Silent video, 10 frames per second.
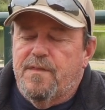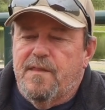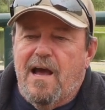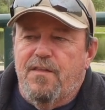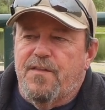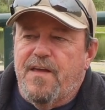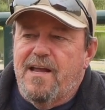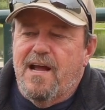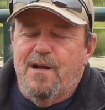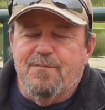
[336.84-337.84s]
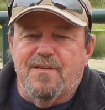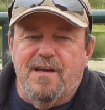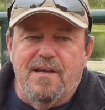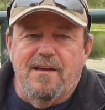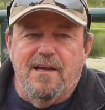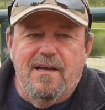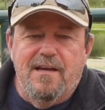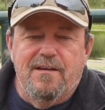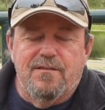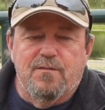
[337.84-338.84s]
Now, the thing I'm seeing
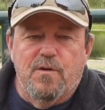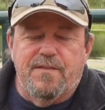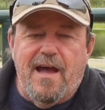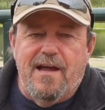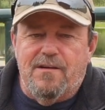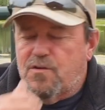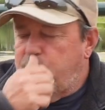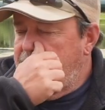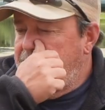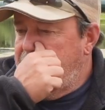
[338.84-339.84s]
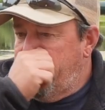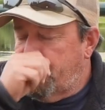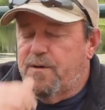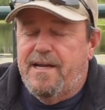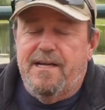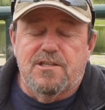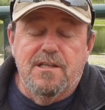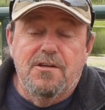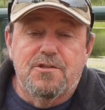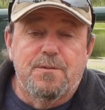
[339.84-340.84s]
is with that 23-inch
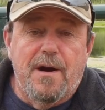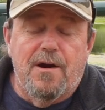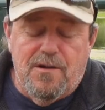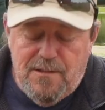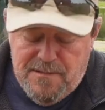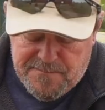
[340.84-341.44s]
Lilja barrel,